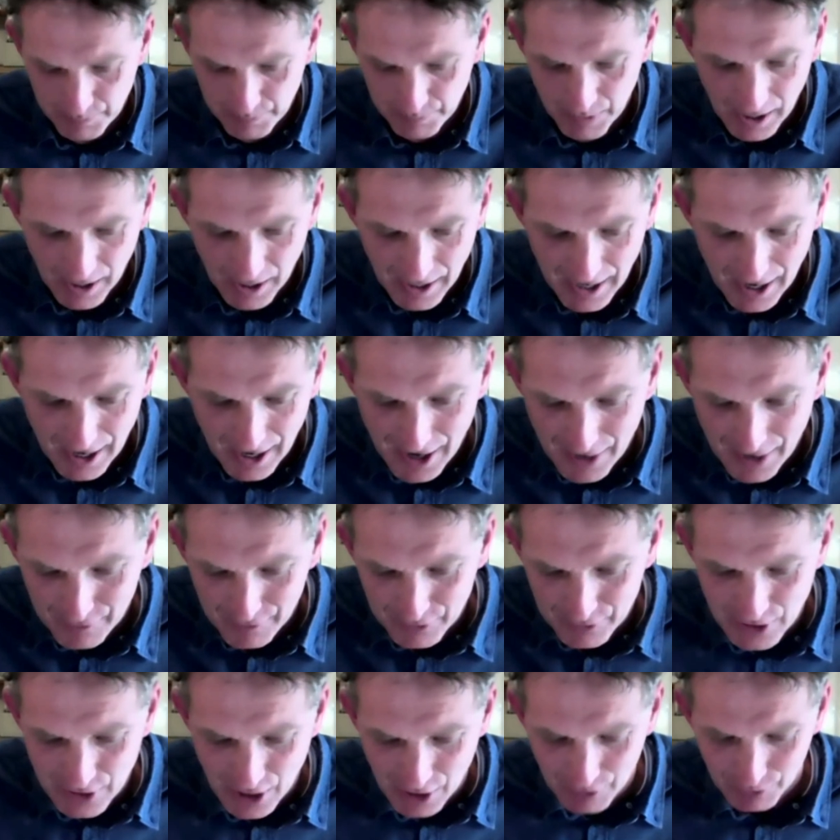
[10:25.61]
I
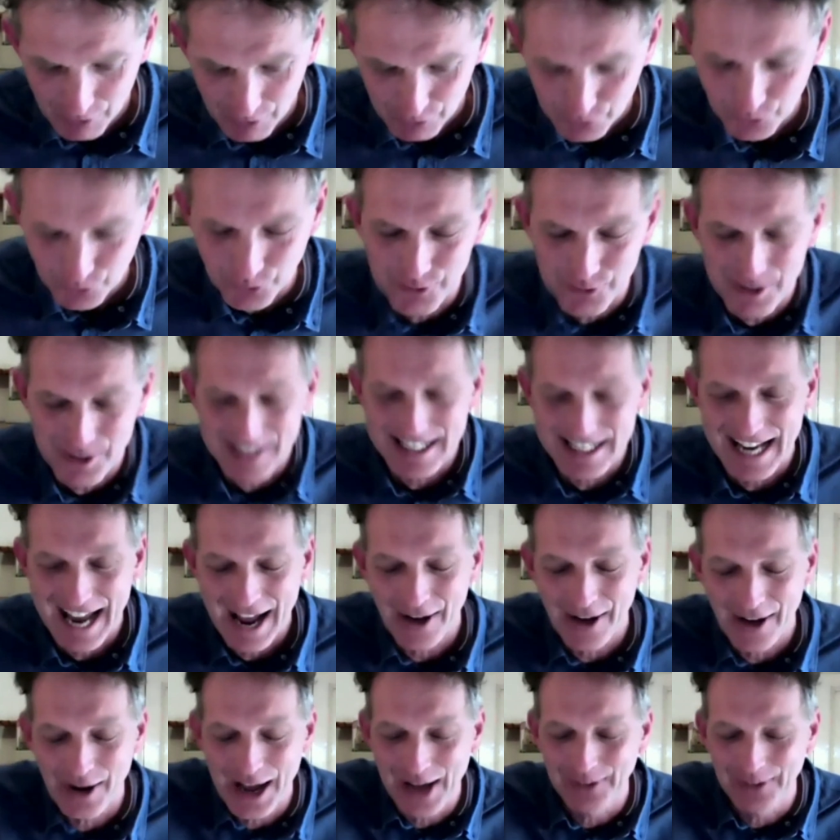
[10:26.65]
haven't sort of read it
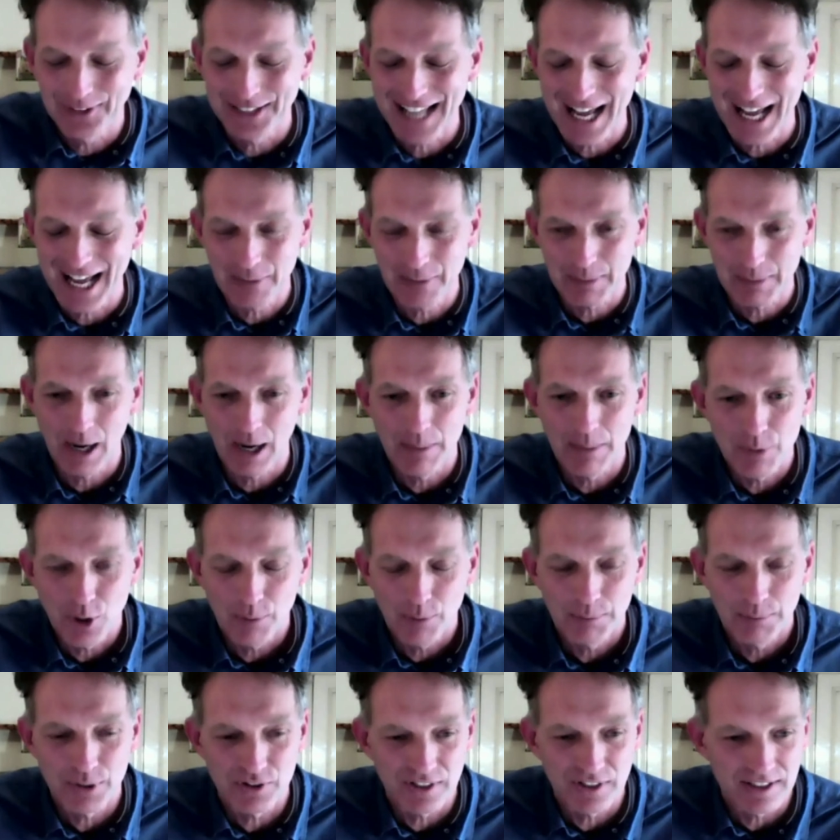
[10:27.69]
out loud, but I'm
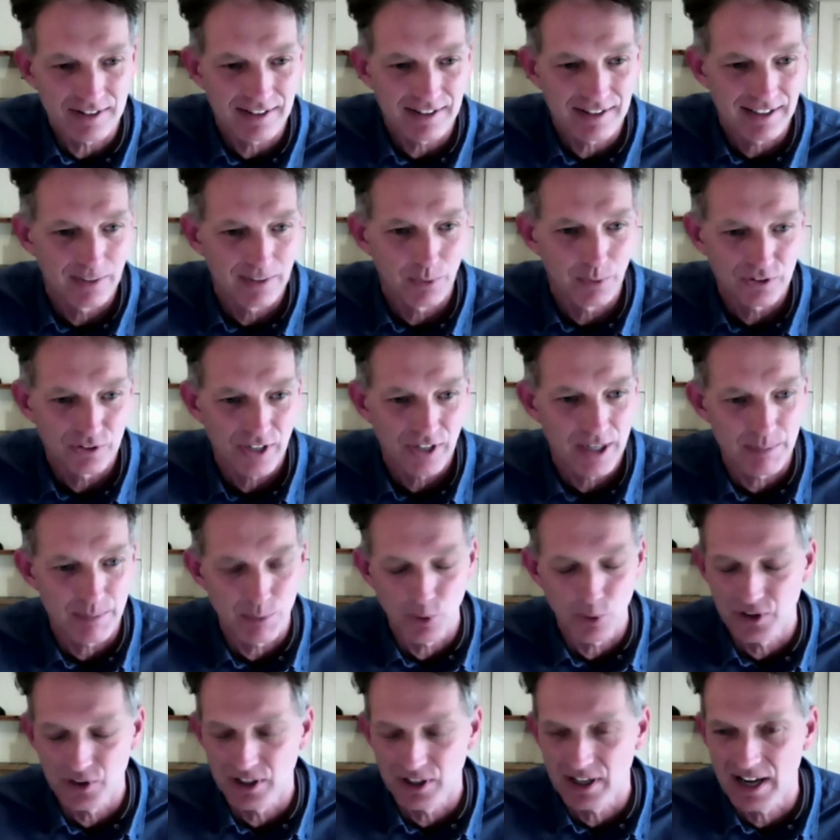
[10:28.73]
not predicting it will take
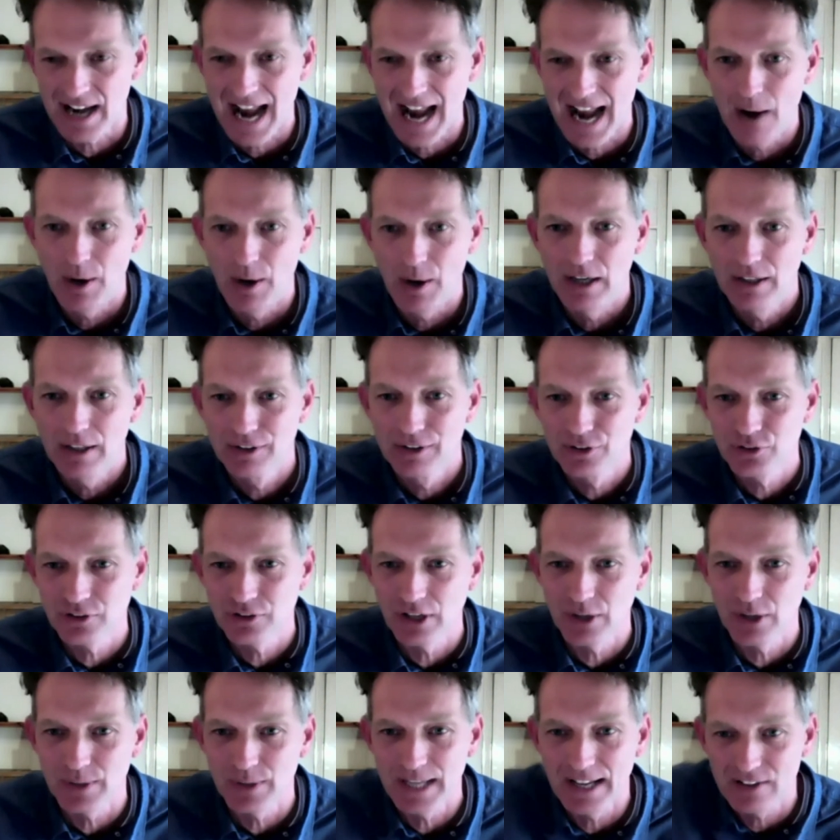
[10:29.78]
more than an hour. So
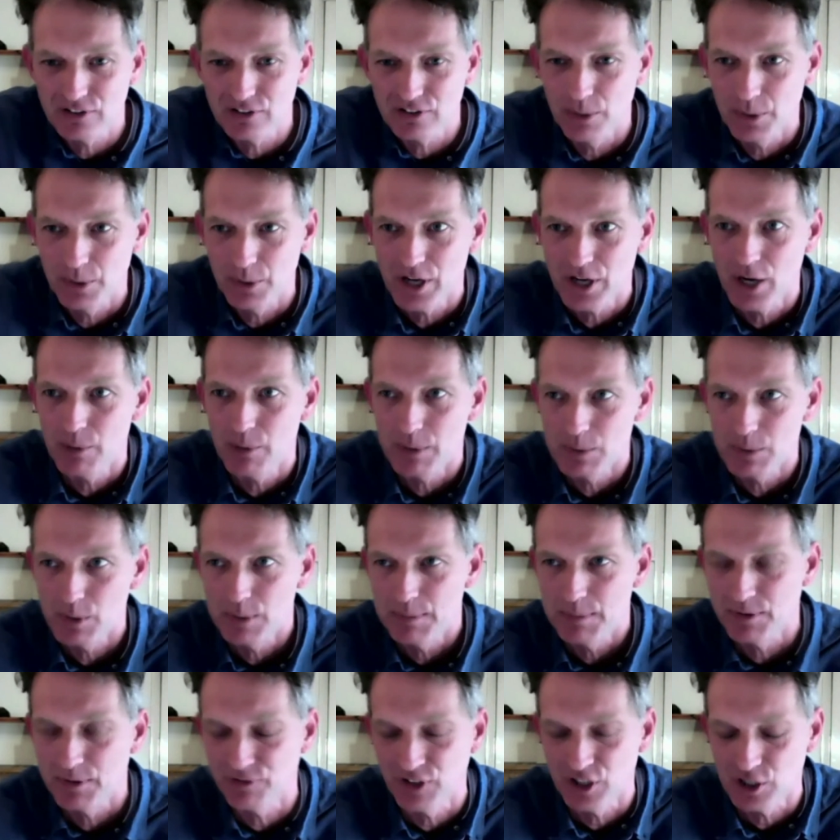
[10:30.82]
yes, I would hope we would
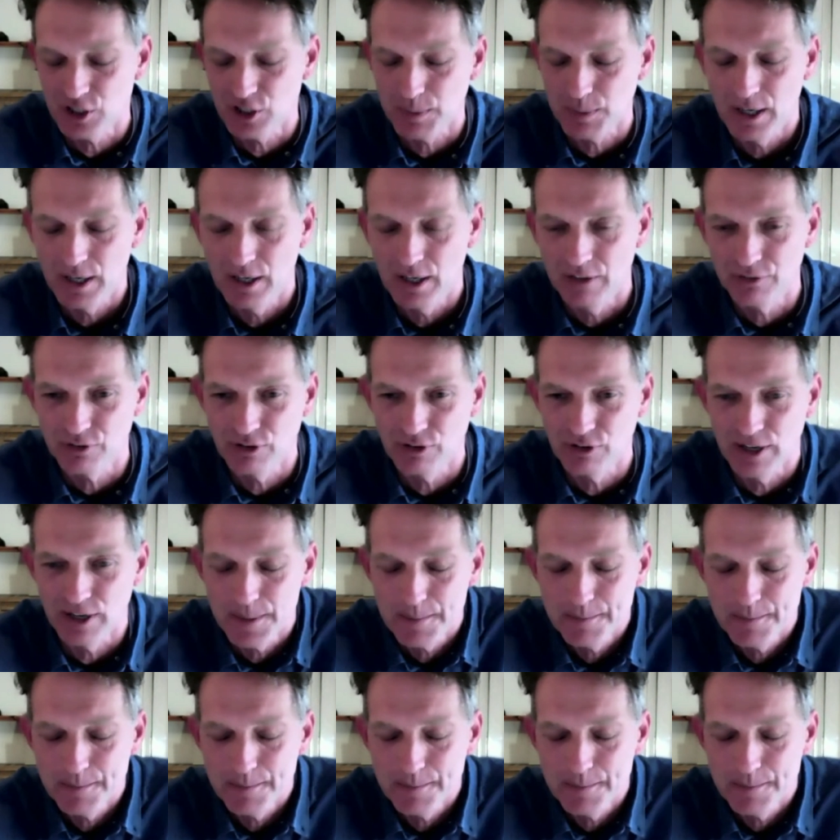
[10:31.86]
be finished by 3:30.